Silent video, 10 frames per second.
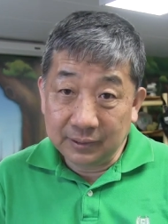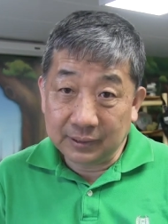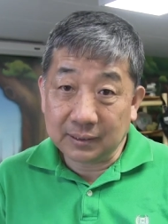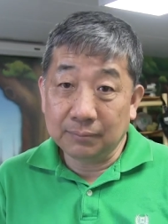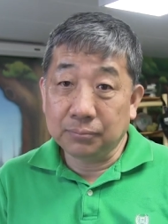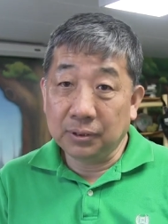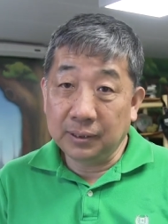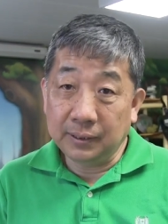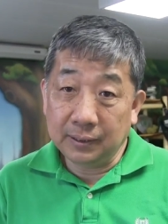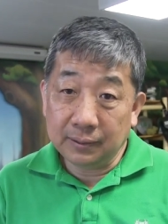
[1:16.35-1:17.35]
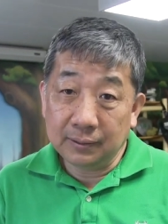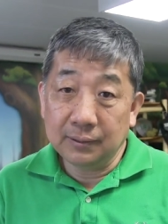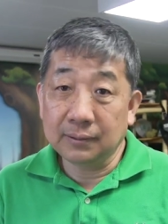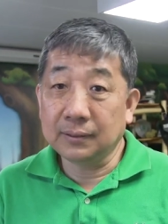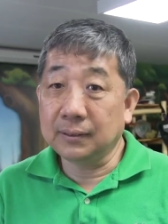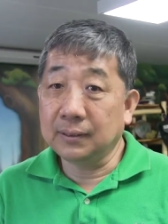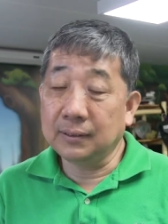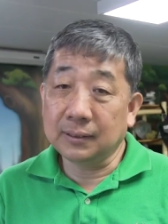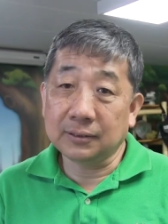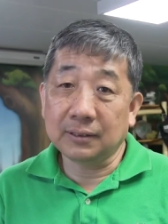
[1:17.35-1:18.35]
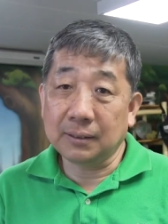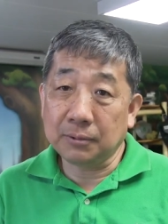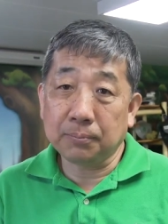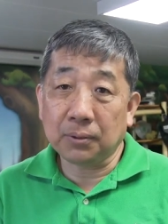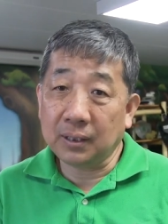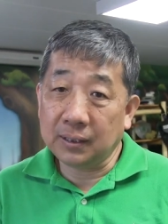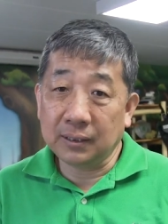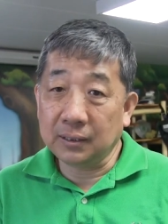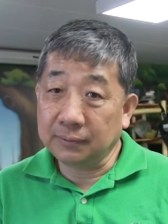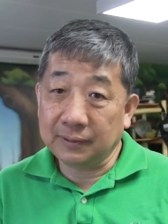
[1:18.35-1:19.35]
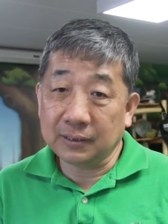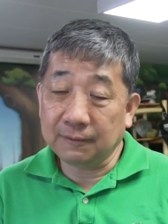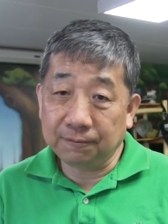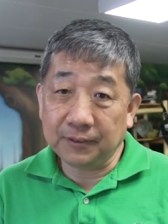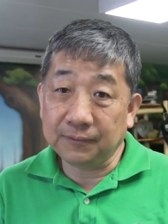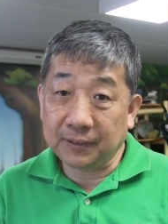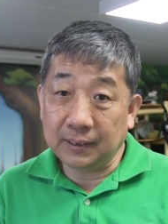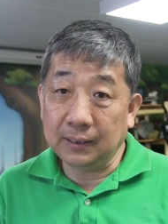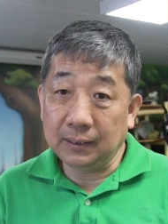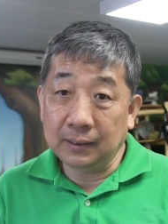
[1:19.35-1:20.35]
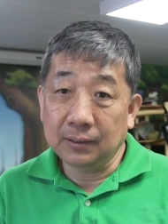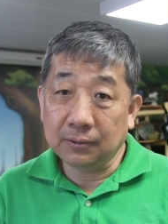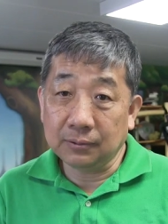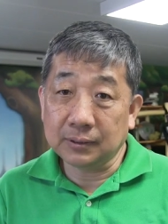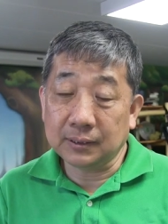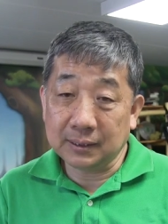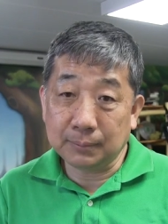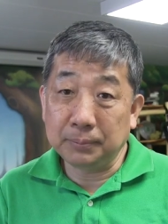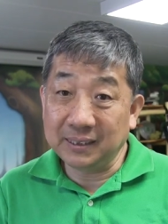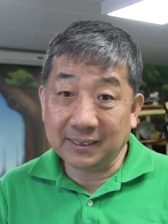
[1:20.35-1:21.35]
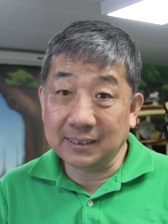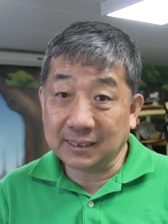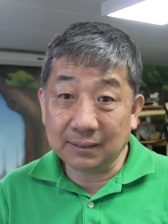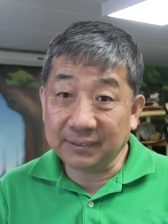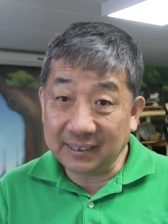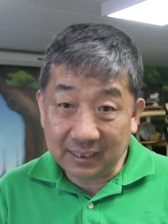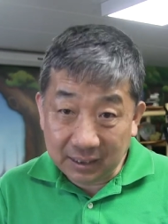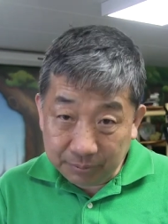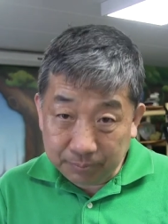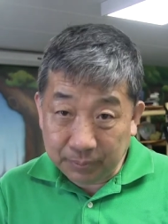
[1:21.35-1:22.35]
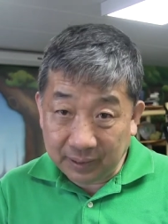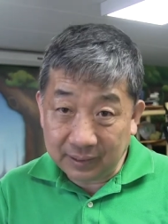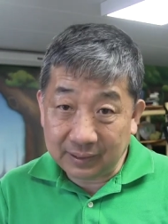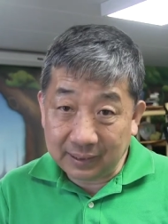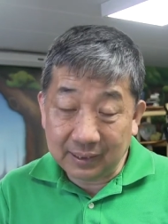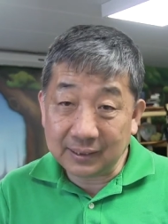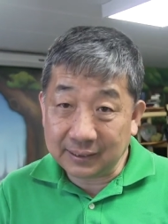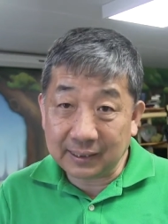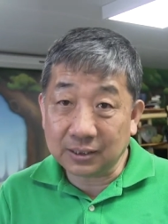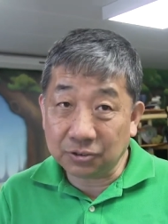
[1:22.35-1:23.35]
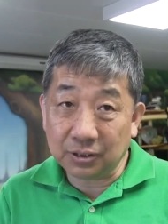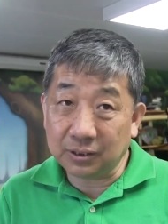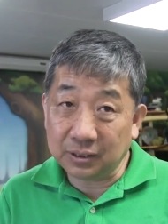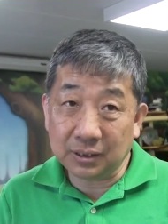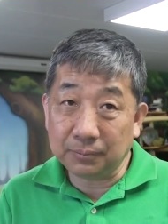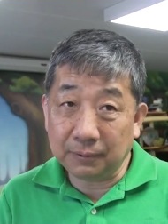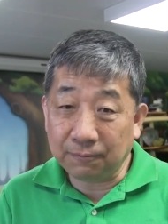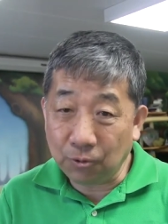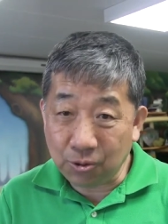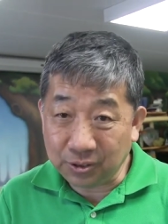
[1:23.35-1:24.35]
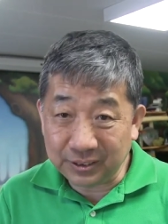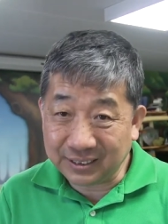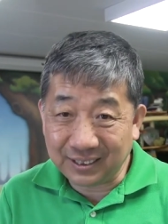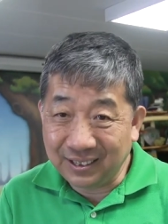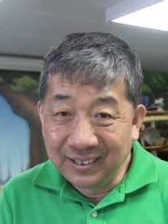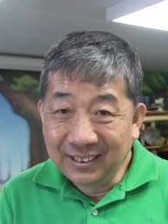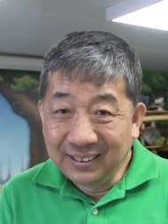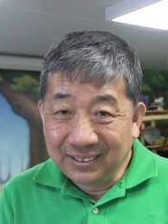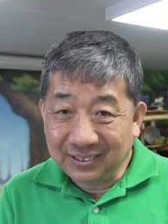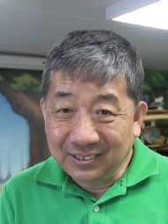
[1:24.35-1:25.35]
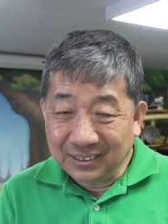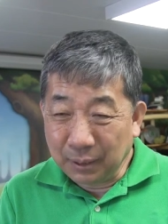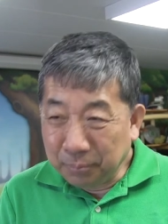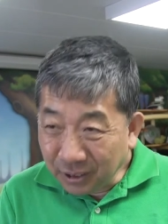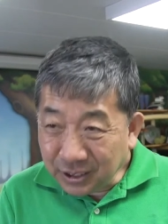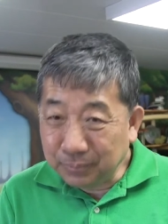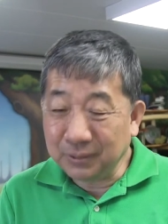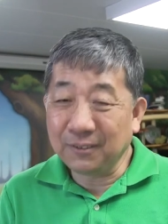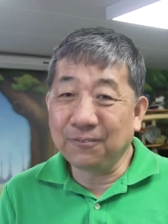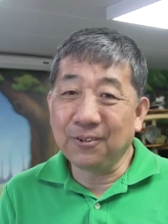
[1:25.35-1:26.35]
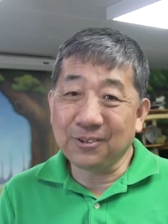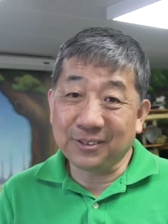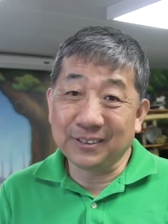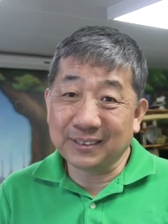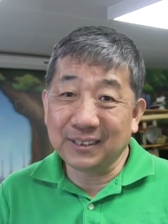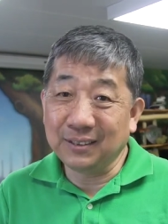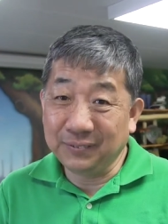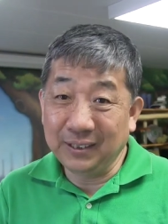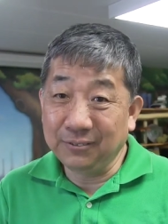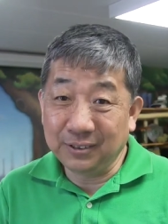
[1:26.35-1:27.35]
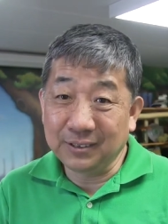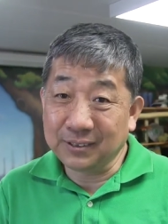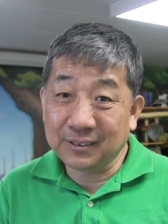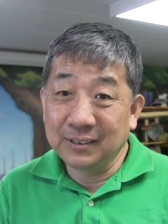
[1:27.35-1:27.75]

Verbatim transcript: Is completed, and they actually have a plan in about fifty those the species of native plant. That is actually going to be focus, supposed to be the focus of the work.